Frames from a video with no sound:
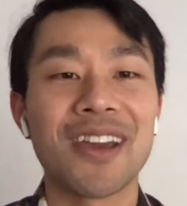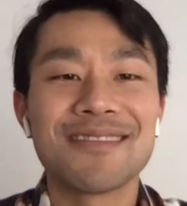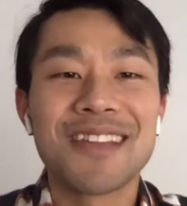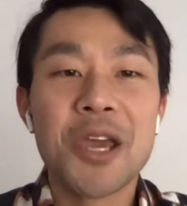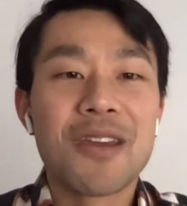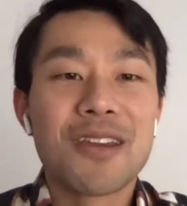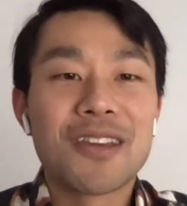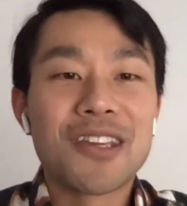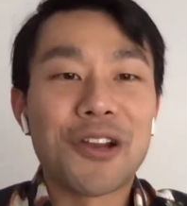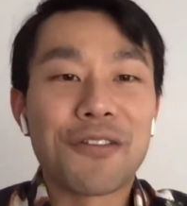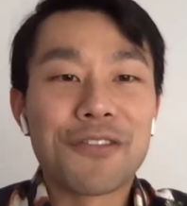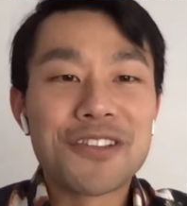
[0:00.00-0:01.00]
know, and,
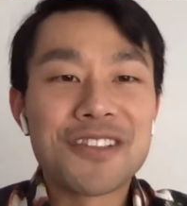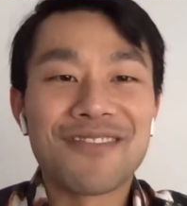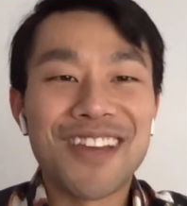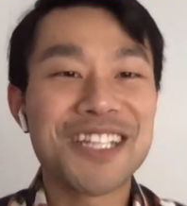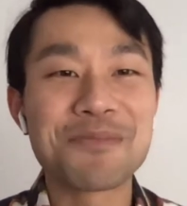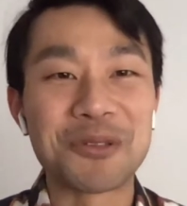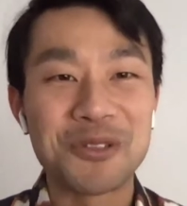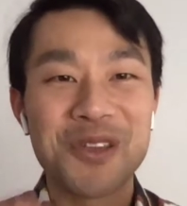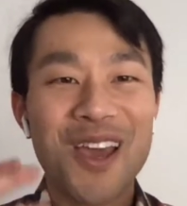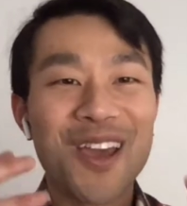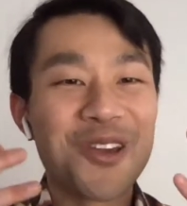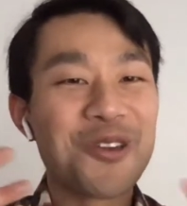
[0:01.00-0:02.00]
you know, fruits and vegetables,
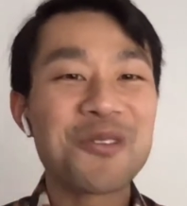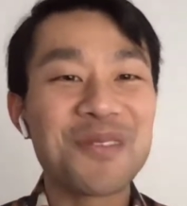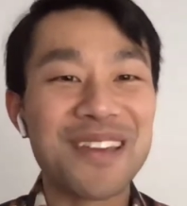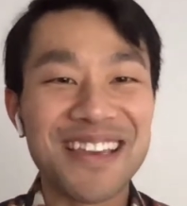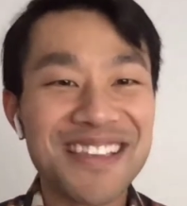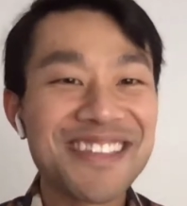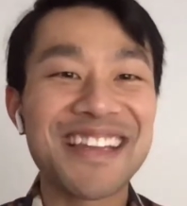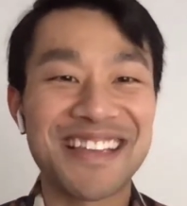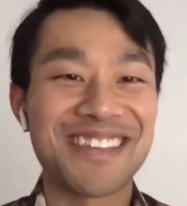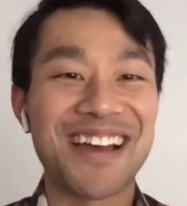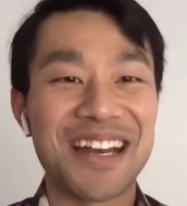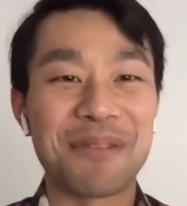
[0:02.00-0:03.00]
who isn't
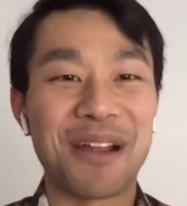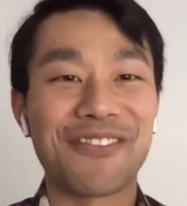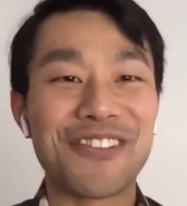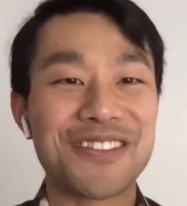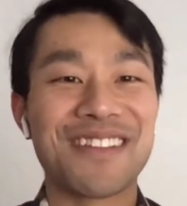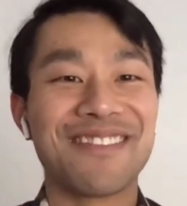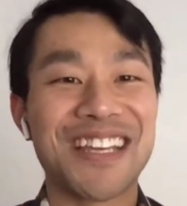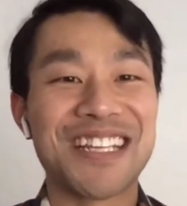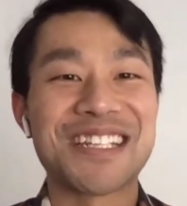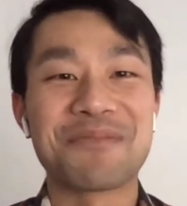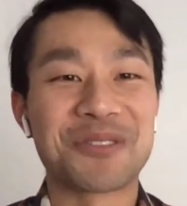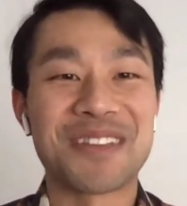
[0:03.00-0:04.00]
excited about fruits and
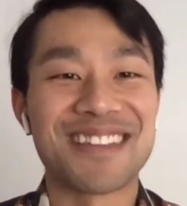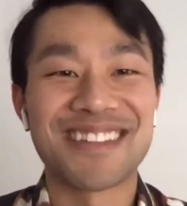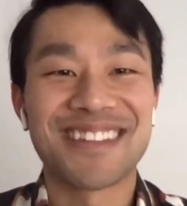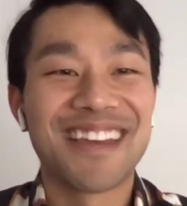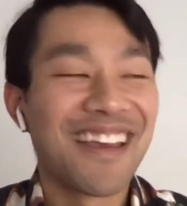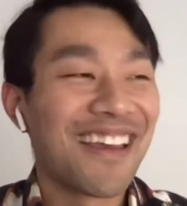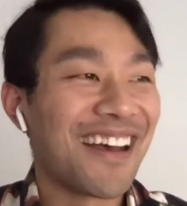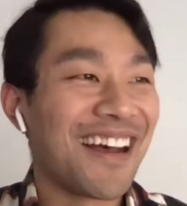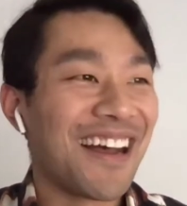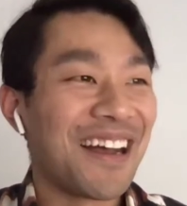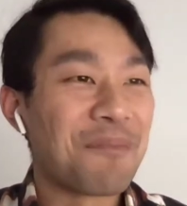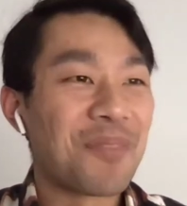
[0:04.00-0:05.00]
vegetables? It's
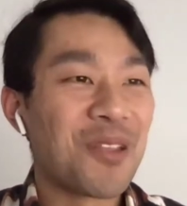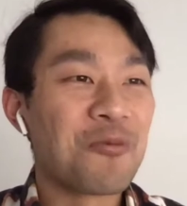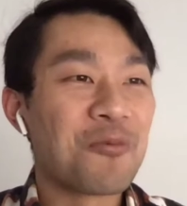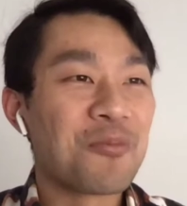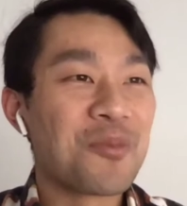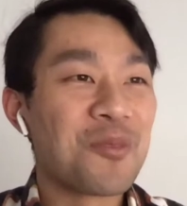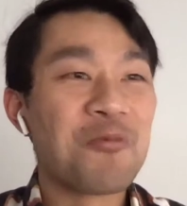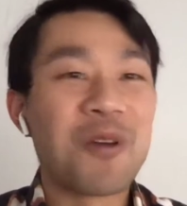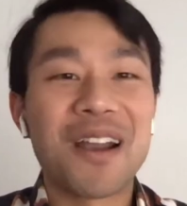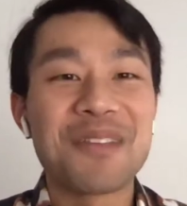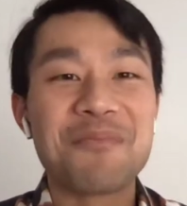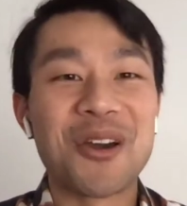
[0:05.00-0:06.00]

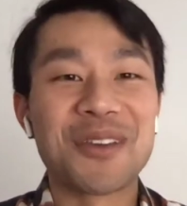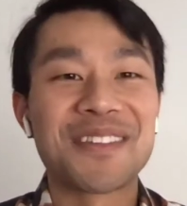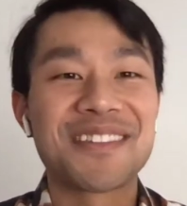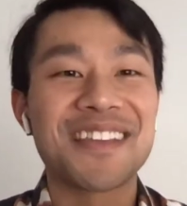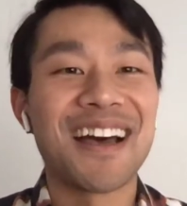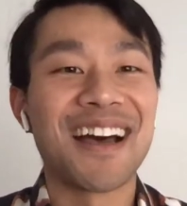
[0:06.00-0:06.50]
one of the most